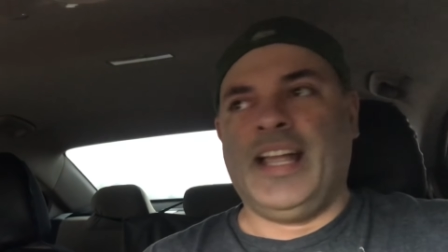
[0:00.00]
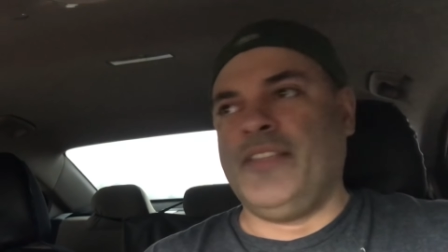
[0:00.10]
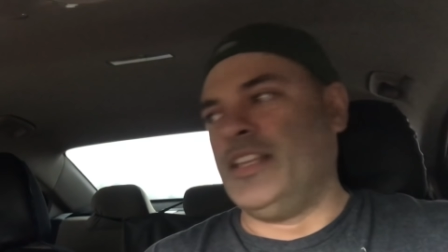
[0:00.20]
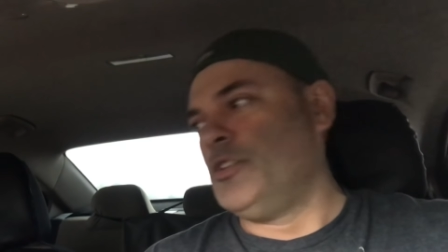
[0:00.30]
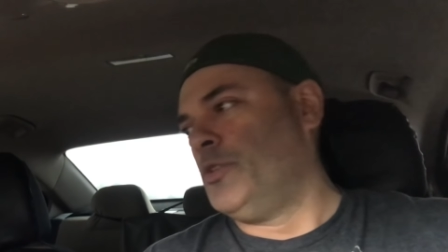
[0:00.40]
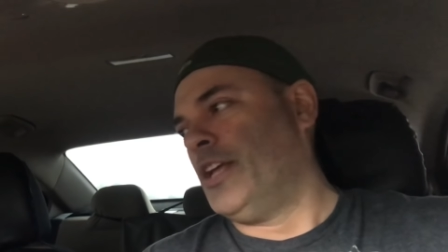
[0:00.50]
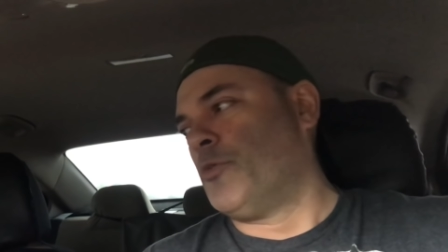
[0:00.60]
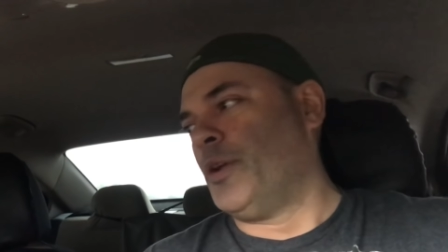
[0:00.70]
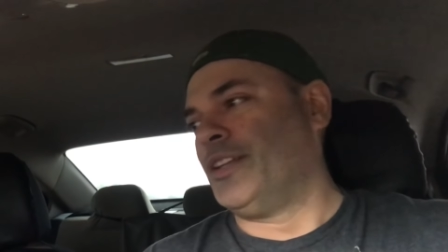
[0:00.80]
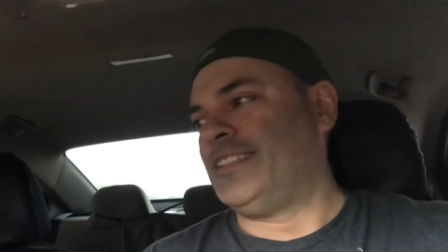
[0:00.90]
and then you
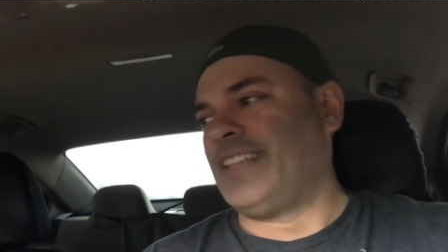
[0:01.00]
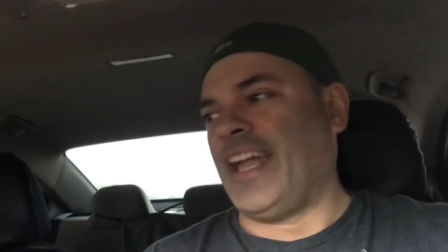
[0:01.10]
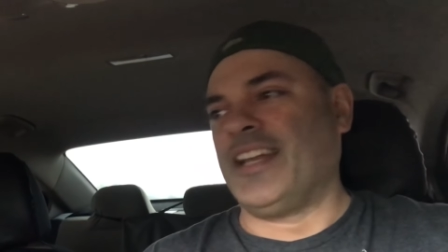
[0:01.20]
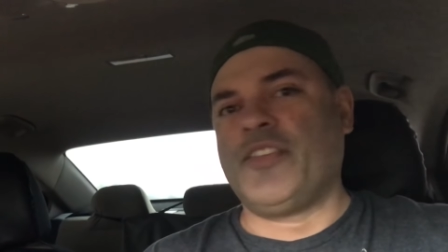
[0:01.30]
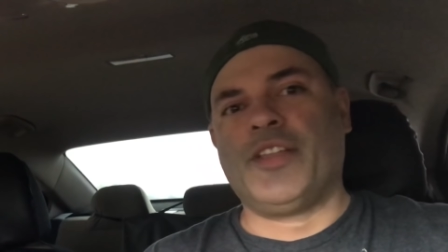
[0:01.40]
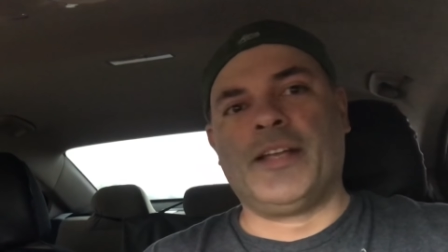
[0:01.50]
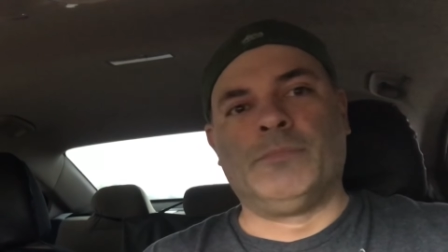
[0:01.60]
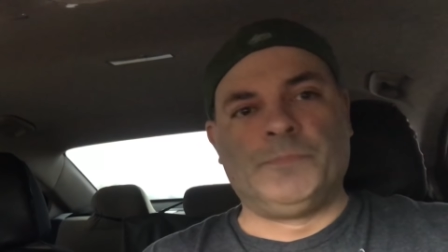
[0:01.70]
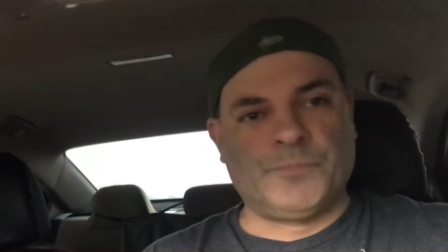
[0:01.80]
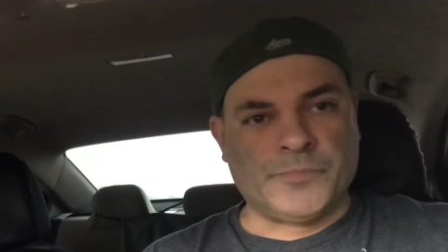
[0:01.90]
didn't really say anything.